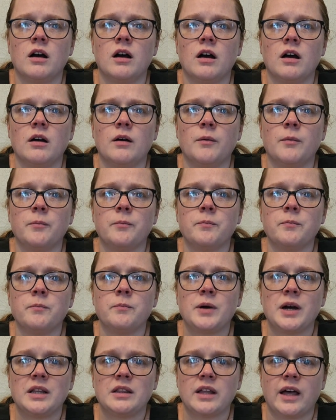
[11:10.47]

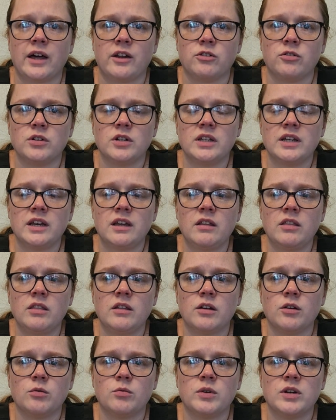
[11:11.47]
Bilaterally,
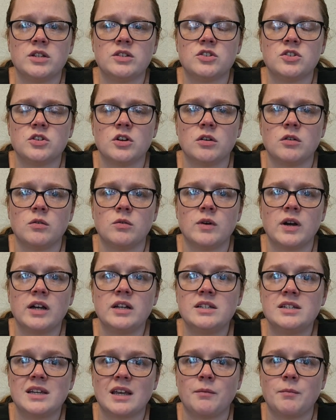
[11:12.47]
there was no
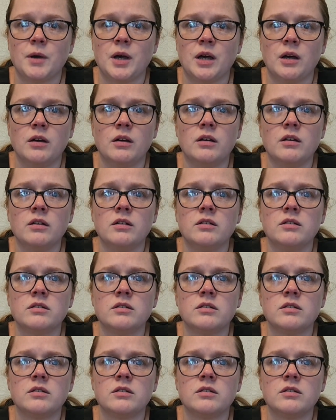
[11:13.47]
edema,